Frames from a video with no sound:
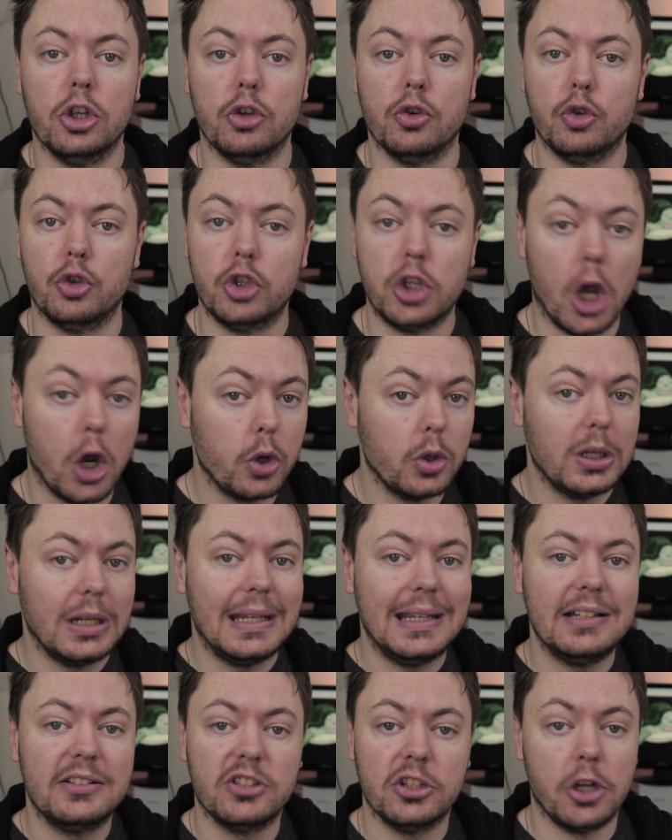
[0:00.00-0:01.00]
you don't
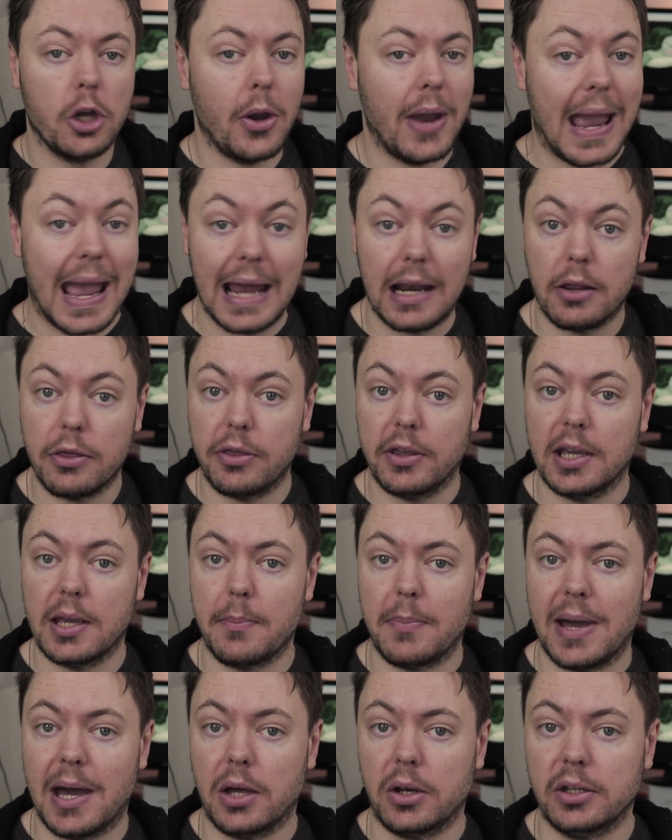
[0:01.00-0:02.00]
need to know anything
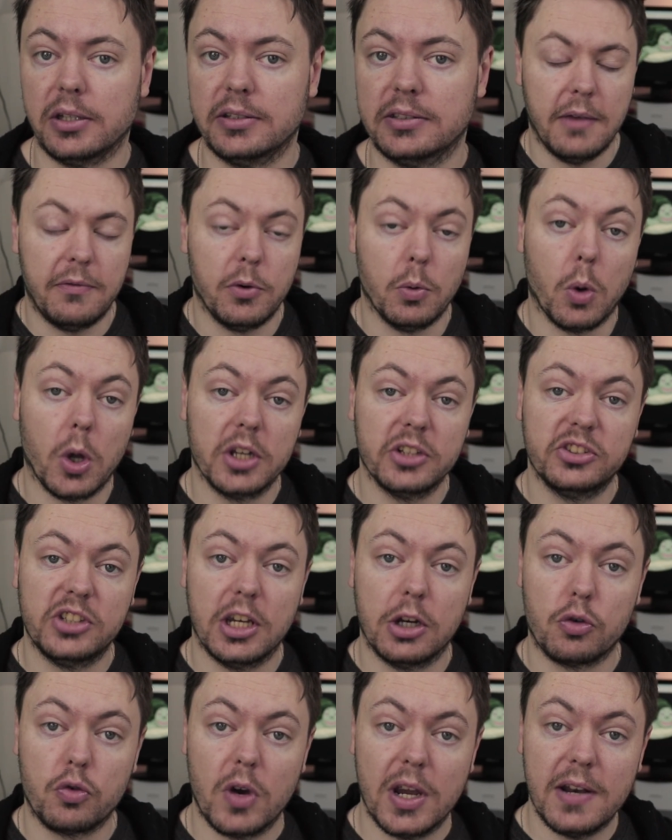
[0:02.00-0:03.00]
about it. If you want to
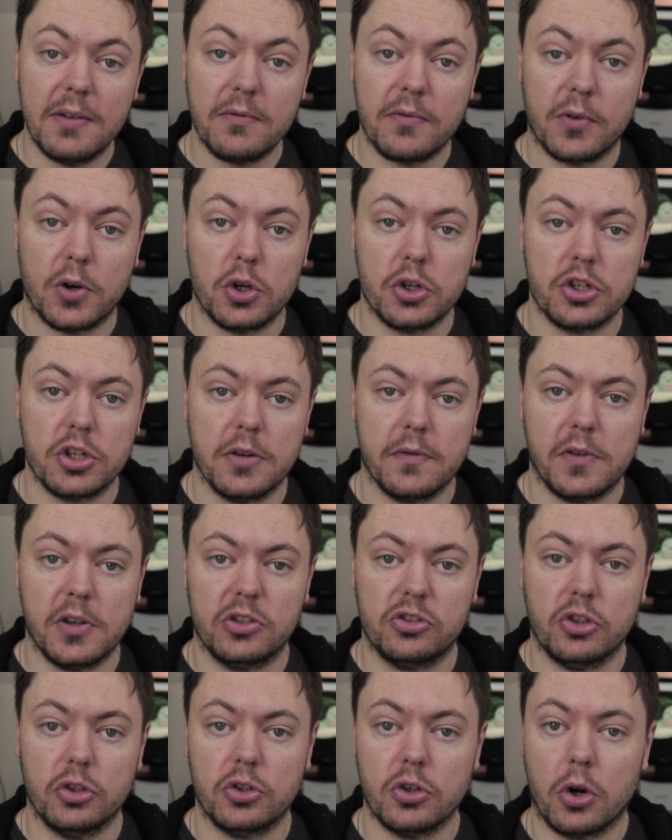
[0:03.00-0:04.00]
see a written version of
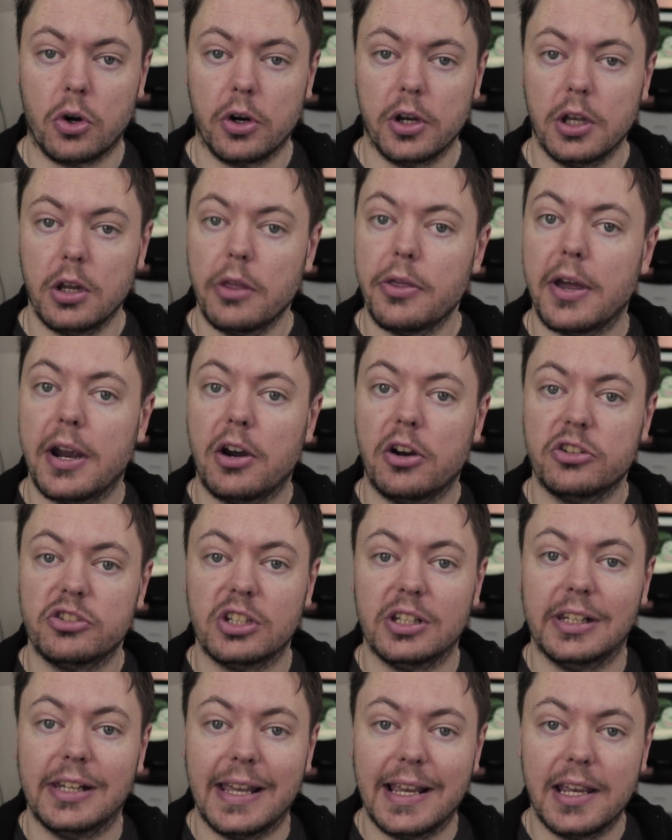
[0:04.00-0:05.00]
this tutorial, there is
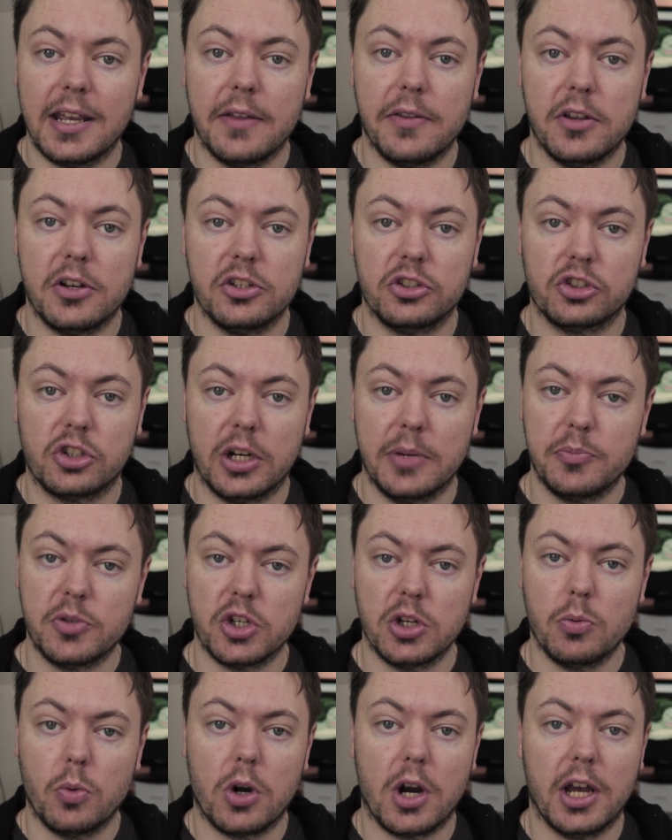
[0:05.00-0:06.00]
a link in the
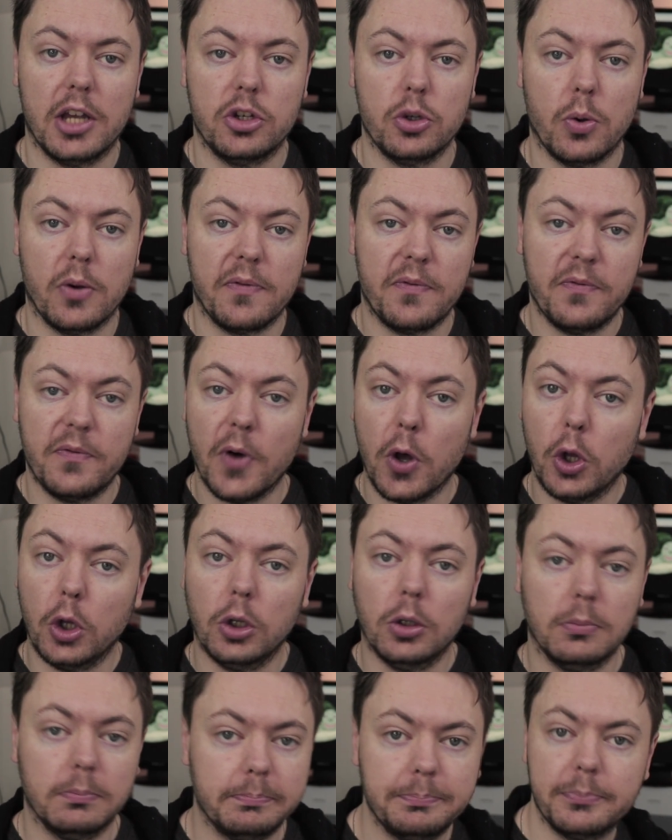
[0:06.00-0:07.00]
description where I do a
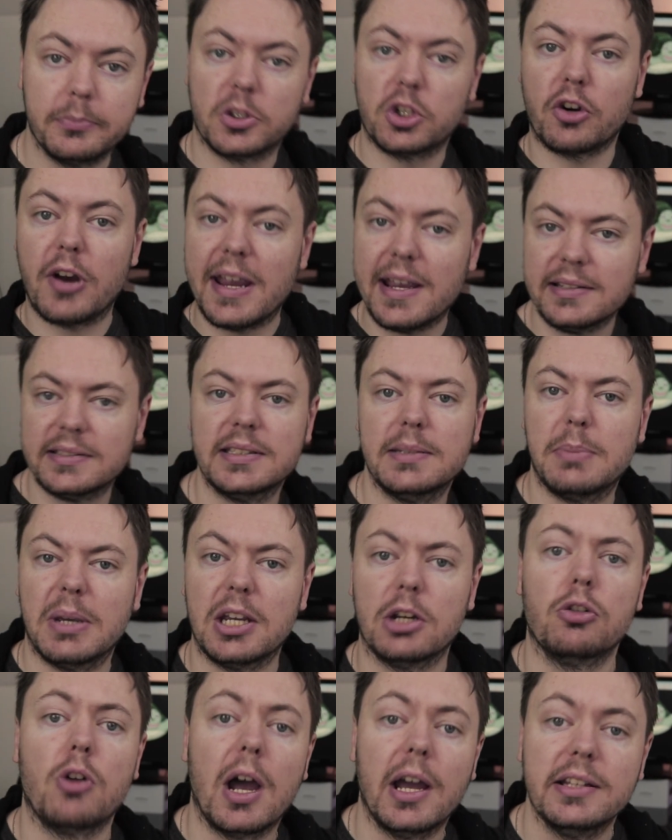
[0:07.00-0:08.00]
full crazy
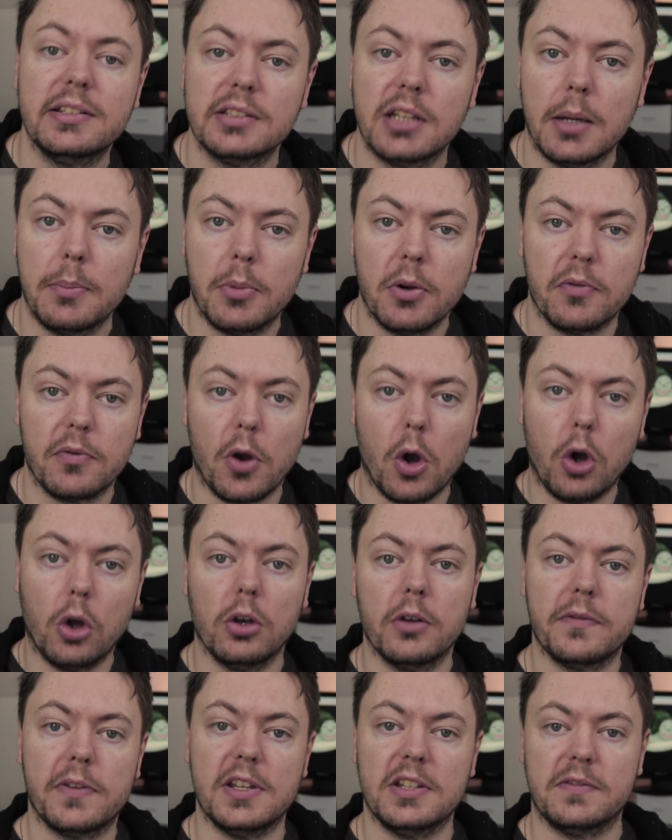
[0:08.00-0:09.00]
big write-up of
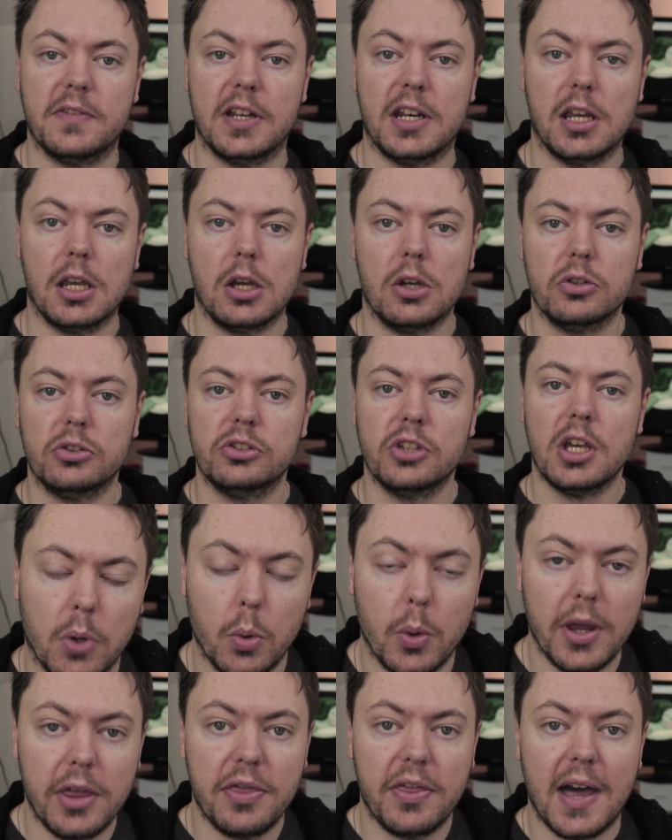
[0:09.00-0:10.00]
all of these videos.
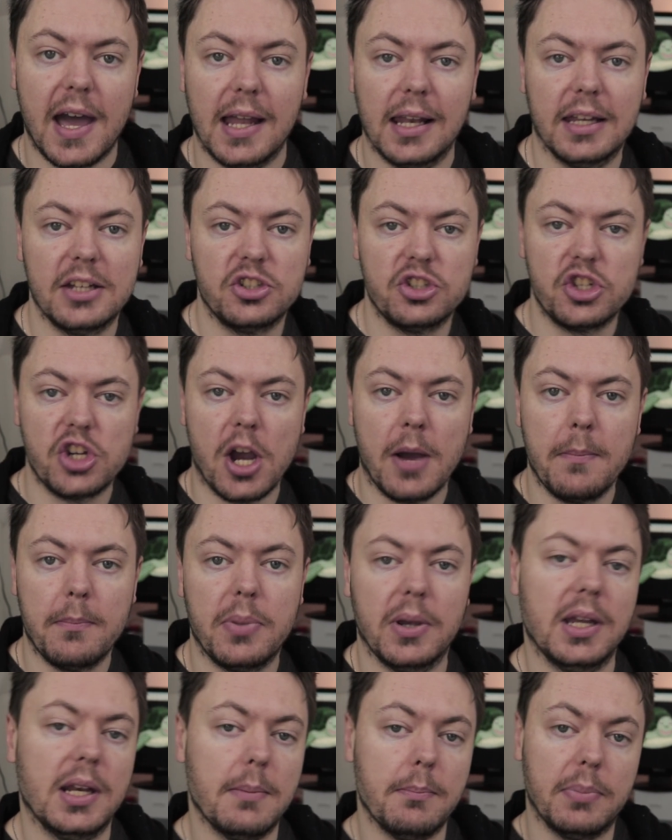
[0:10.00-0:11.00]
But with that, let's
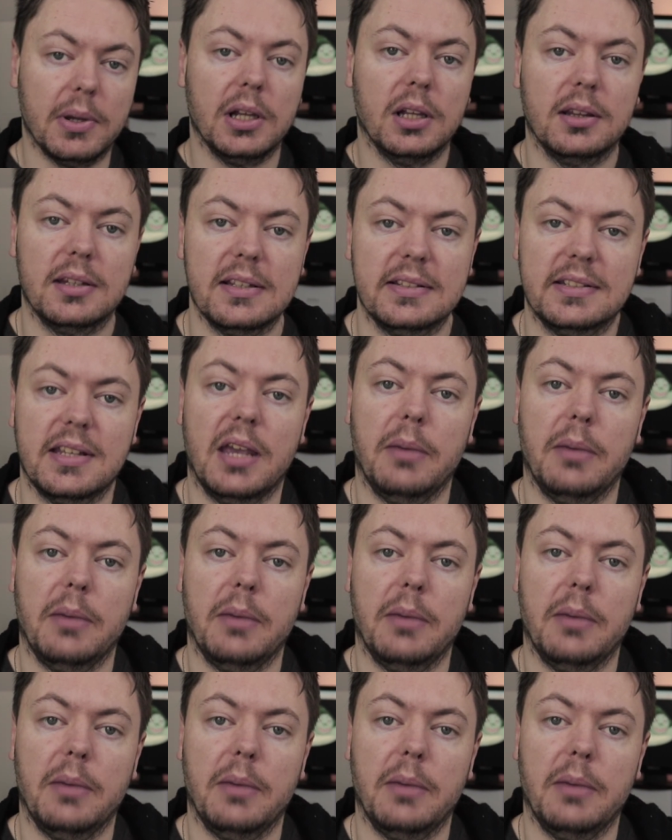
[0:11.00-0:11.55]
jump in and build this